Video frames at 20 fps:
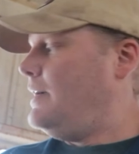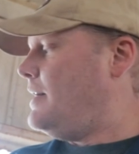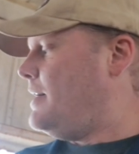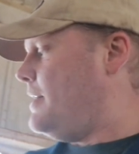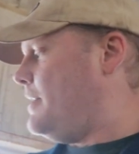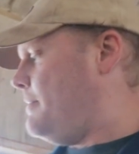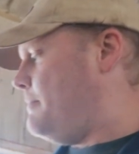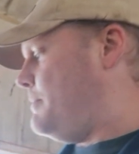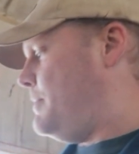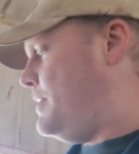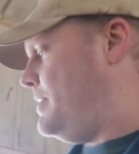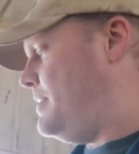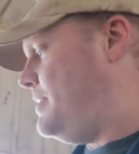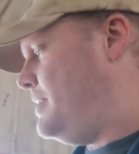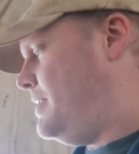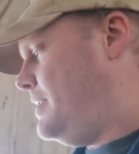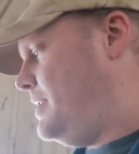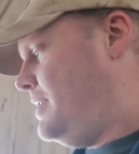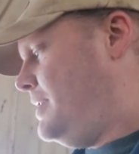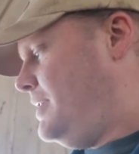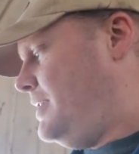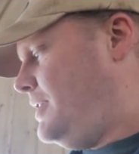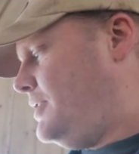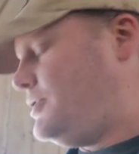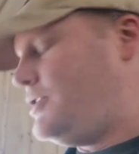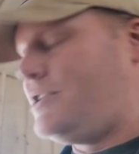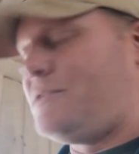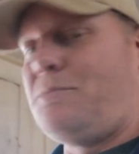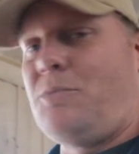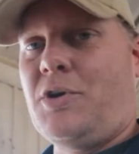Um,
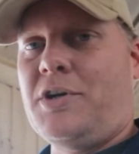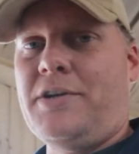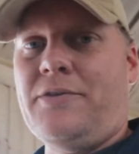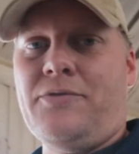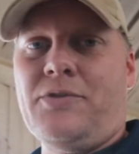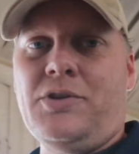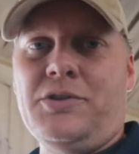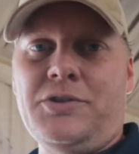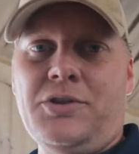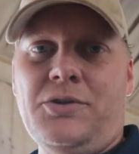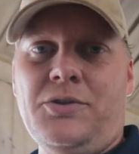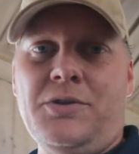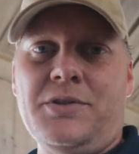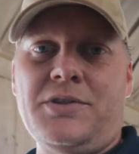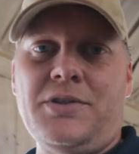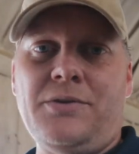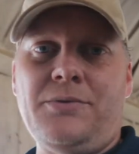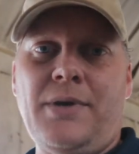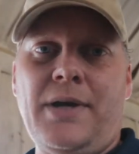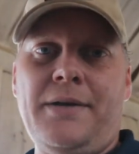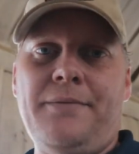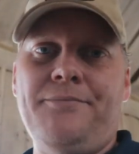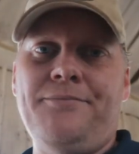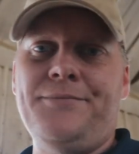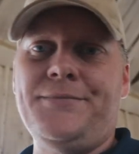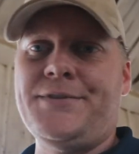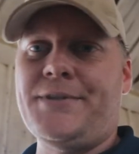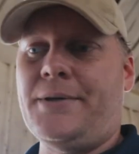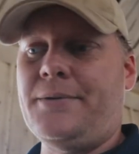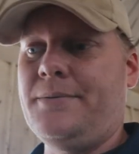it's just more difficult to do this in the rain.
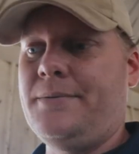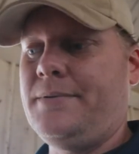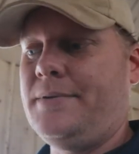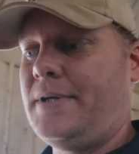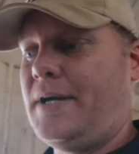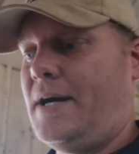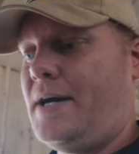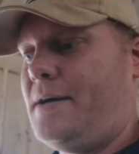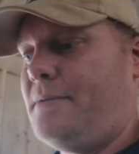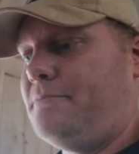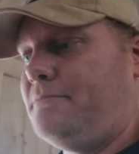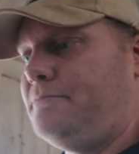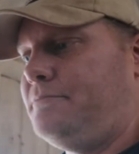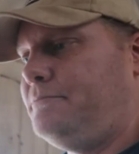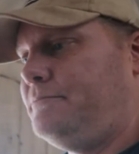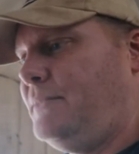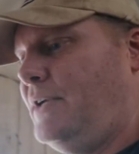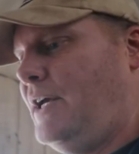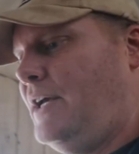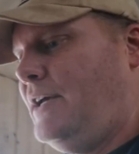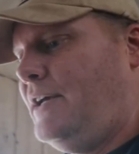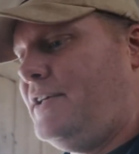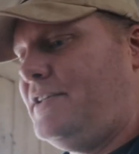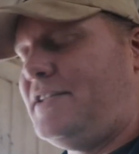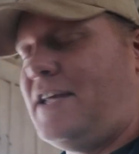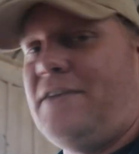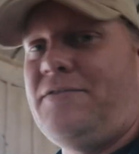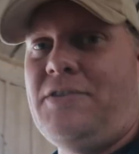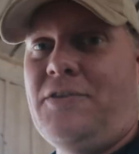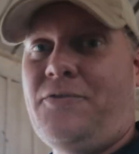So, um,
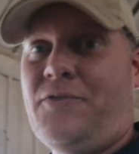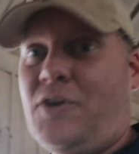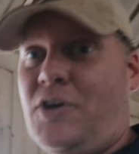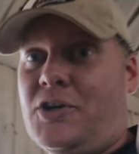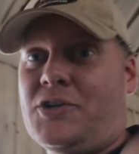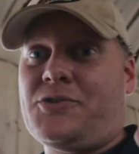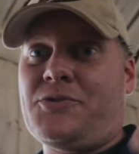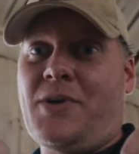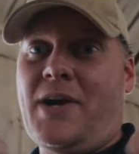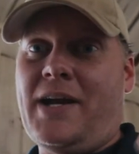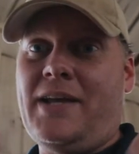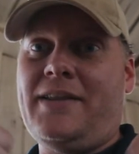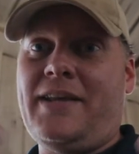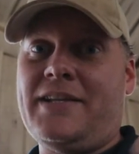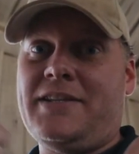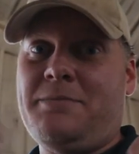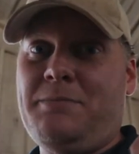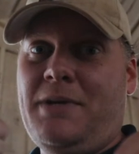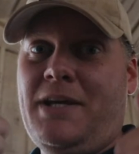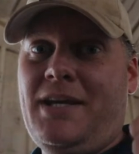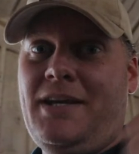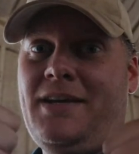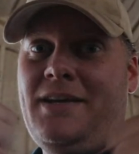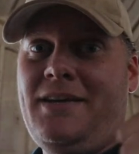safety first, right? That's me.